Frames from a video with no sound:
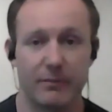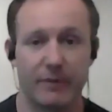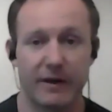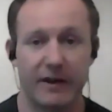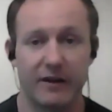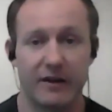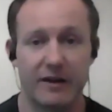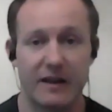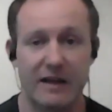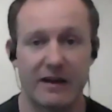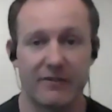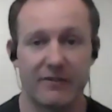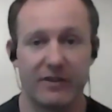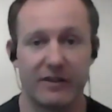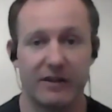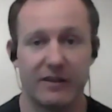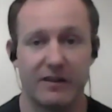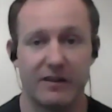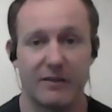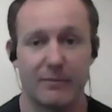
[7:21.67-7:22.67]
might not have
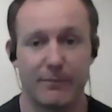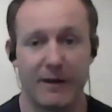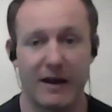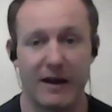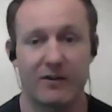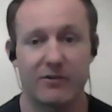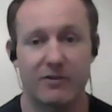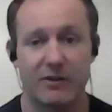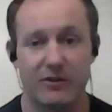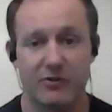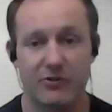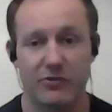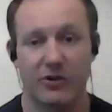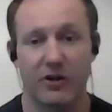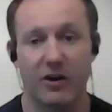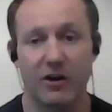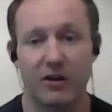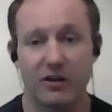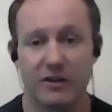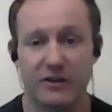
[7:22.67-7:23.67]
the background or
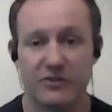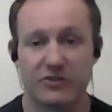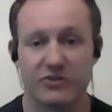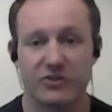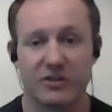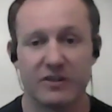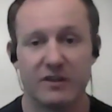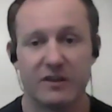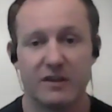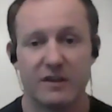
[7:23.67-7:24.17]
knowledge